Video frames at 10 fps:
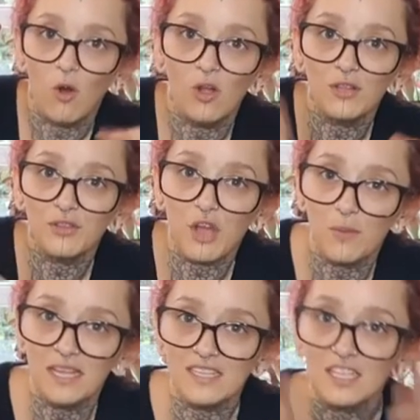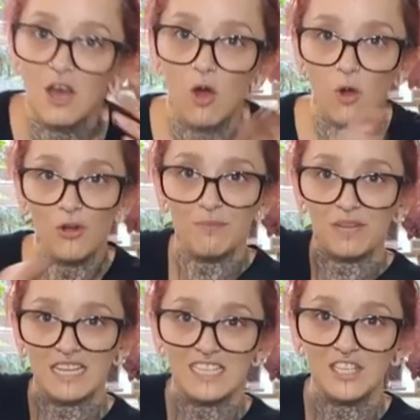All in the comments or
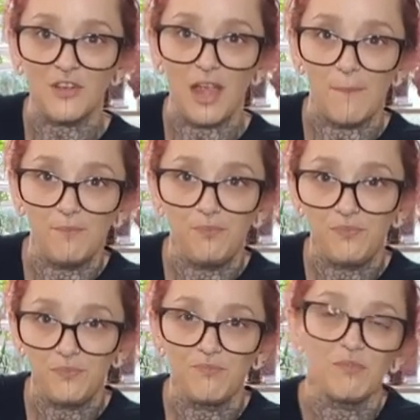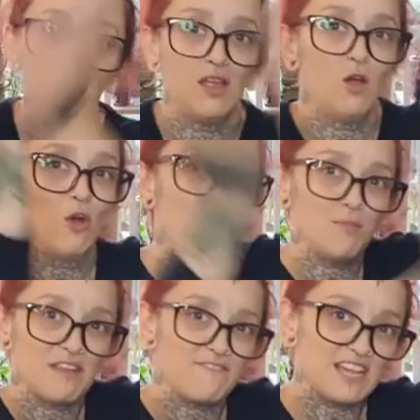in my Instagram or
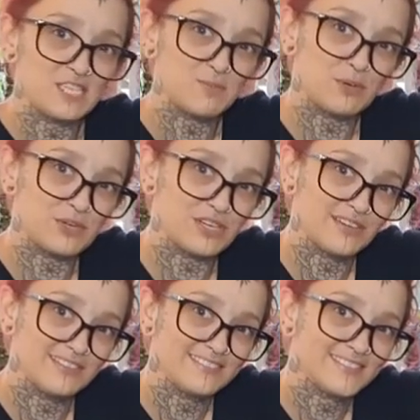on my Facebook.